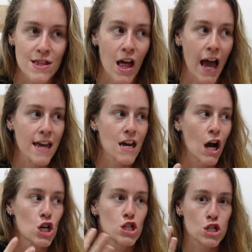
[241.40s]
like
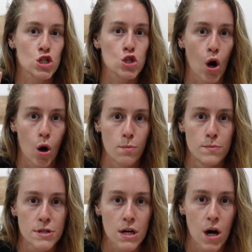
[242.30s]

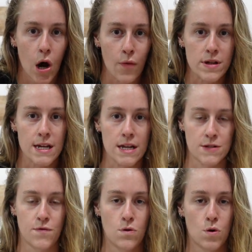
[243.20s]
sobbed on the
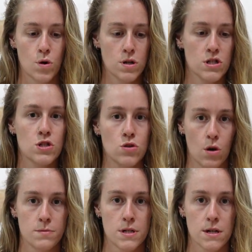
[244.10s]
dance floor,
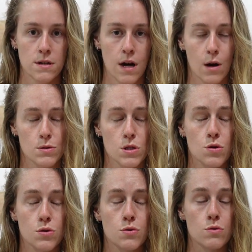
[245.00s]
sobbed. I was
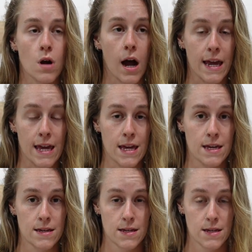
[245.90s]
crying.
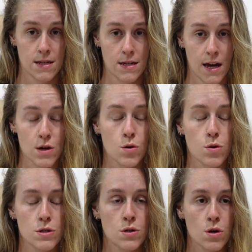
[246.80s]
I
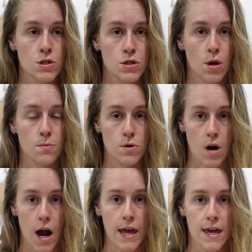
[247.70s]
could not stop
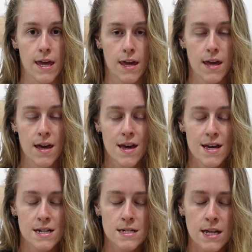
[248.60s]
crying
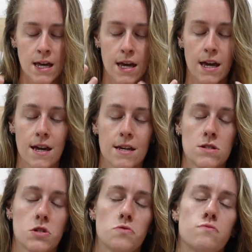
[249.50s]
tears
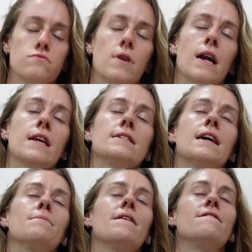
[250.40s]
just running
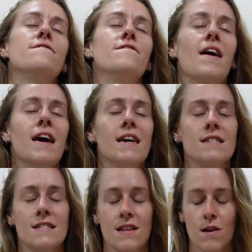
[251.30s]
down my
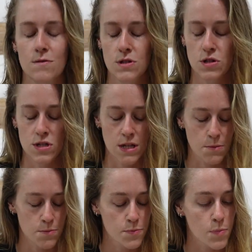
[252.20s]
face as I was just
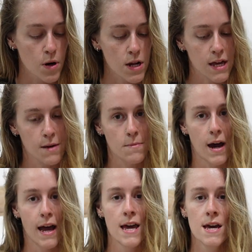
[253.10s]
embodying
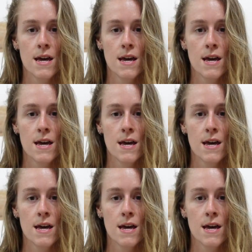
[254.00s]
my